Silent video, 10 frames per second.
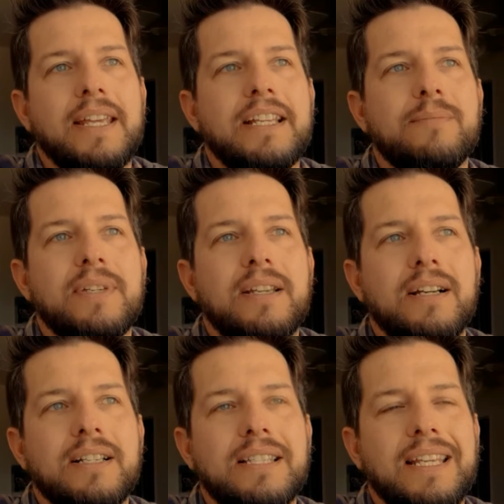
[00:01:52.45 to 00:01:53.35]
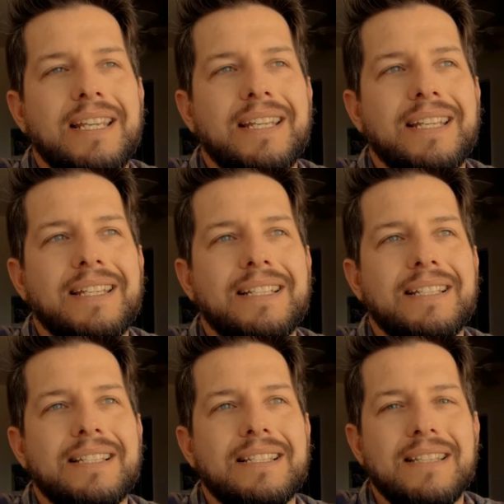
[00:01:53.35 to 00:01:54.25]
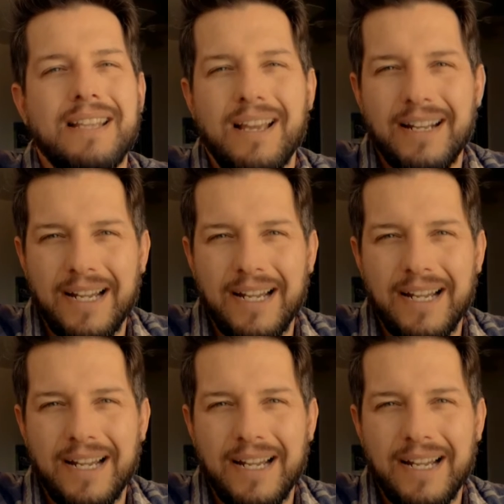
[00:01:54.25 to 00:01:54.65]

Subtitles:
is because it is not